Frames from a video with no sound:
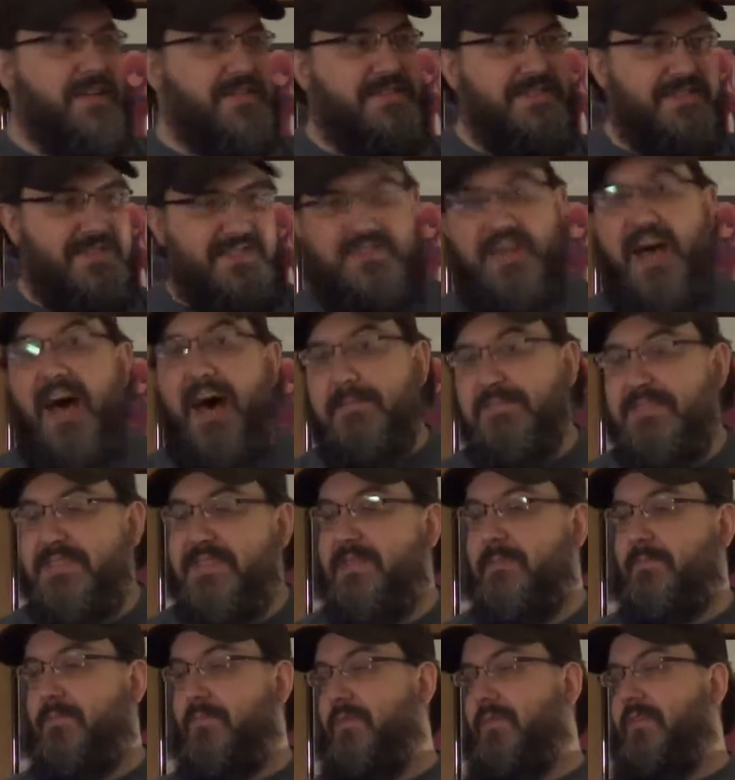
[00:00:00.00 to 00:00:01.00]
stops
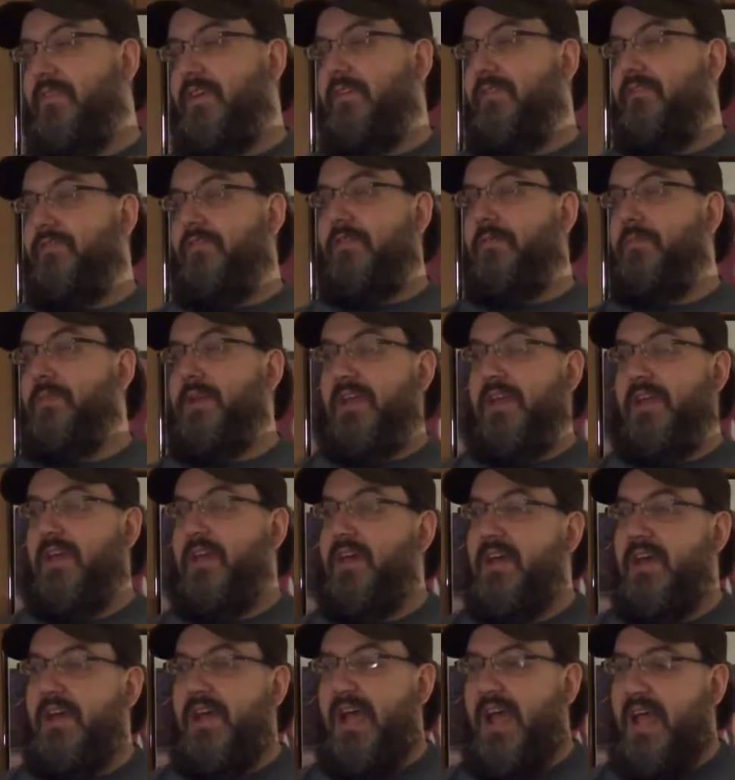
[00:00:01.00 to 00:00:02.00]
the movie for me,